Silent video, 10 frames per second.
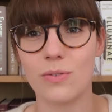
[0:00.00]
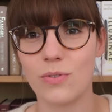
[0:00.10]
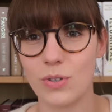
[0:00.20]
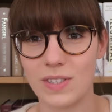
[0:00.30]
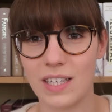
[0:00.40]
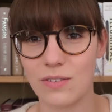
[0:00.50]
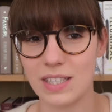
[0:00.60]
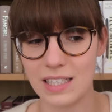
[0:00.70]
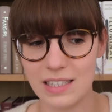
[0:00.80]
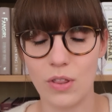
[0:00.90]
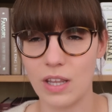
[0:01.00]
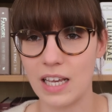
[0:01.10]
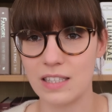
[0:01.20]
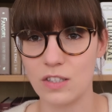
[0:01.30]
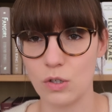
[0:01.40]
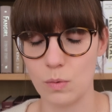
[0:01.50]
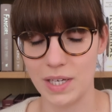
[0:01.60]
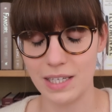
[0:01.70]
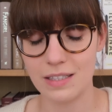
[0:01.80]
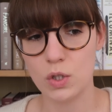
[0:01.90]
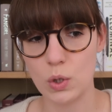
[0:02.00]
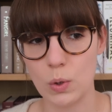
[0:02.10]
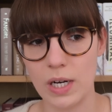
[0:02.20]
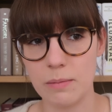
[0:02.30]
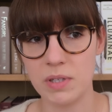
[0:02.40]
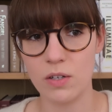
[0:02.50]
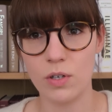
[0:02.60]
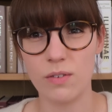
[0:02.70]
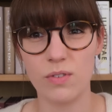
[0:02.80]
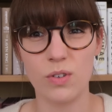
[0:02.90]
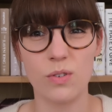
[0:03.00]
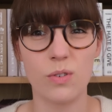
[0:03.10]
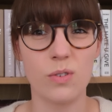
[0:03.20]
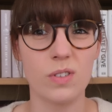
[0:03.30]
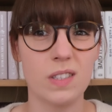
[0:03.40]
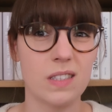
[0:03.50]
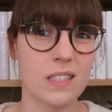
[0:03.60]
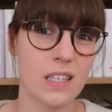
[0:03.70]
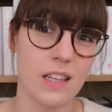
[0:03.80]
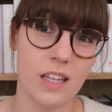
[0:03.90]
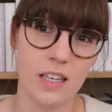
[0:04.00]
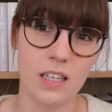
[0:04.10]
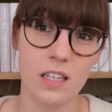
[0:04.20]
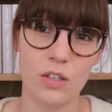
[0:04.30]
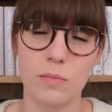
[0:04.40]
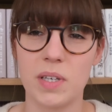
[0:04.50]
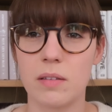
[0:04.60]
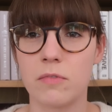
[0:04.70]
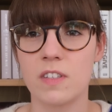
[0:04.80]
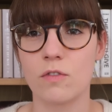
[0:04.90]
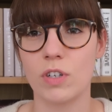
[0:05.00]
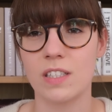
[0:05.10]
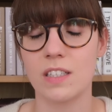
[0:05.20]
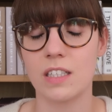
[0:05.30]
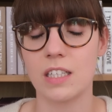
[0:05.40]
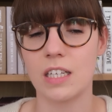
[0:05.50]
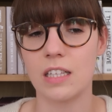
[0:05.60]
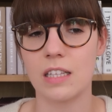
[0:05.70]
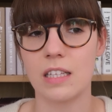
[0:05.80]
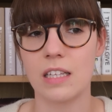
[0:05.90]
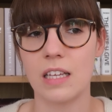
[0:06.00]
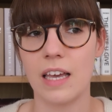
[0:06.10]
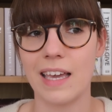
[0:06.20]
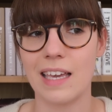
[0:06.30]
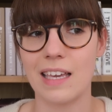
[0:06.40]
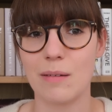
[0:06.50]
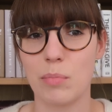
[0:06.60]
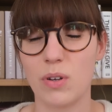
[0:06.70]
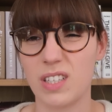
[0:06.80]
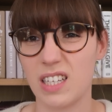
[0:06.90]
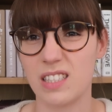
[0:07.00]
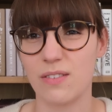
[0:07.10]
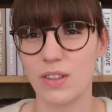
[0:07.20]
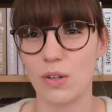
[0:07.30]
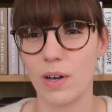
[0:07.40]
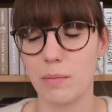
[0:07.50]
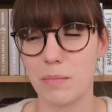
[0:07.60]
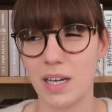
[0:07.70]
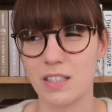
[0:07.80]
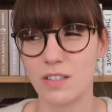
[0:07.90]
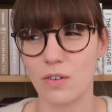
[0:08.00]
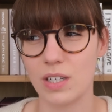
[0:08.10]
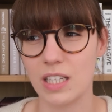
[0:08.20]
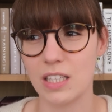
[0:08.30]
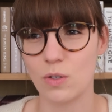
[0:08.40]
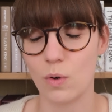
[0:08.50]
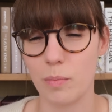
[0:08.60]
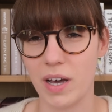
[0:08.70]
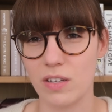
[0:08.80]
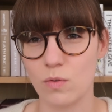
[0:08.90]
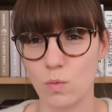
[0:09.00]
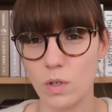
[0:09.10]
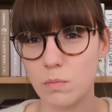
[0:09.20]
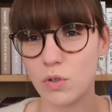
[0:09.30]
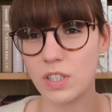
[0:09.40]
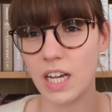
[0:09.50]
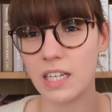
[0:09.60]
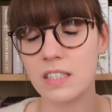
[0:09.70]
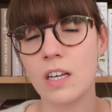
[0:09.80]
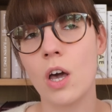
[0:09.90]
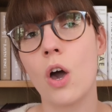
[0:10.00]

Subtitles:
focusing on this for the next 2 weeks. So let me know if you still think you'd be interested in a podcast, even though I might only talk about one project.